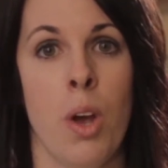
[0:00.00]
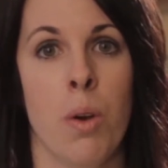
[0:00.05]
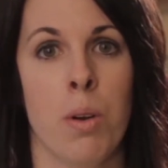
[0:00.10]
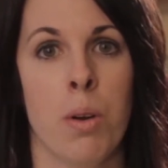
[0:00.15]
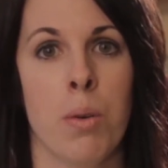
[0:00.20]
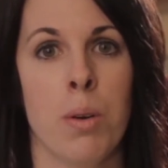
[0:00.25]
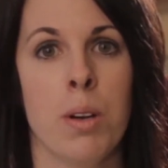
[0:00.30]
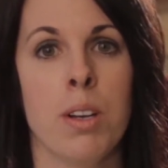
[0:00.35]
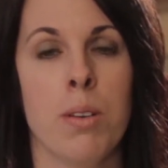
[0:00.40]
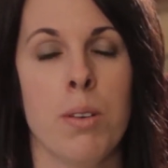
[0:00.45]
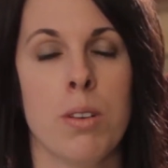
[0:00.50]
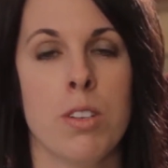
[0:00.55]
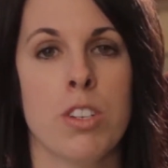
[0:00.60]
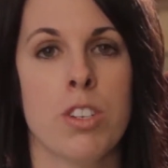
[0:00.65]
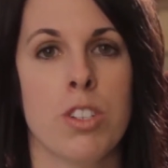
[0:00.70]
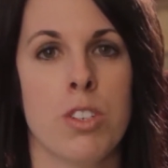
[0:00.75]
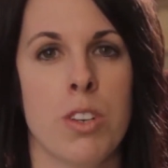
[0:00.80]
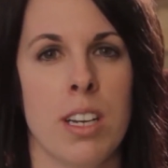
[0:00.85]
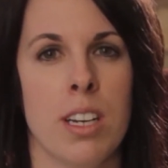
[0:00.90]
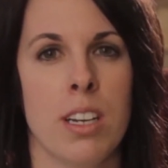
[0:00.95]
we really were
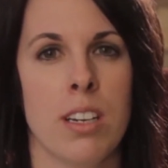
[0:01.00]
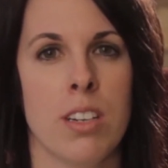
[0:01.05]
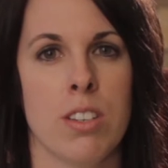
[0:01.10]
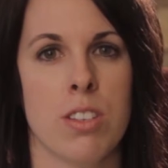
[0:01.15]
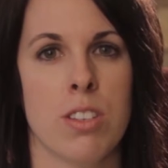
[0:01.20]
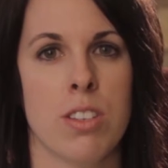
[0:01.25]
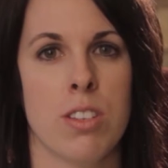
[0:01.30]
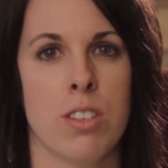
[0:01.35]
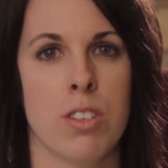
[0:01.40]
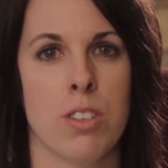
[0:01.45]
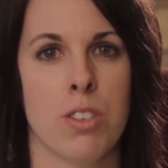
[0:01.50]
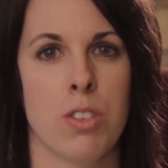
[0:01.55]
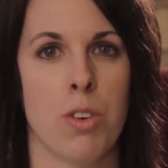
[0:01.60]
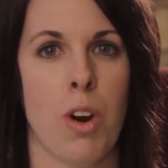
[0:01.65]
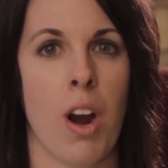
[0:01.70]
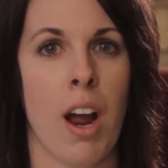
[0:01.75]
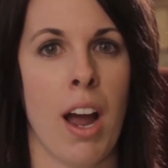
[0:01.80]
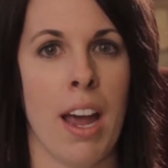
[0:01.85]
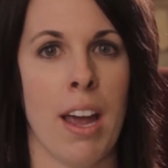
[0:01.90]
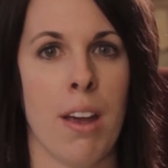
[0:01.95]
just seeking to
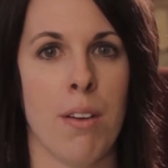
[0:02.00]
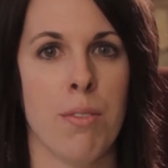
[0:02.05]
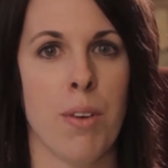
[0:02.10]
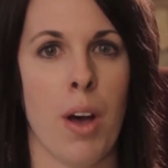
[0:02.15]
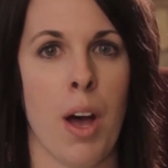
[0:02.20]
strive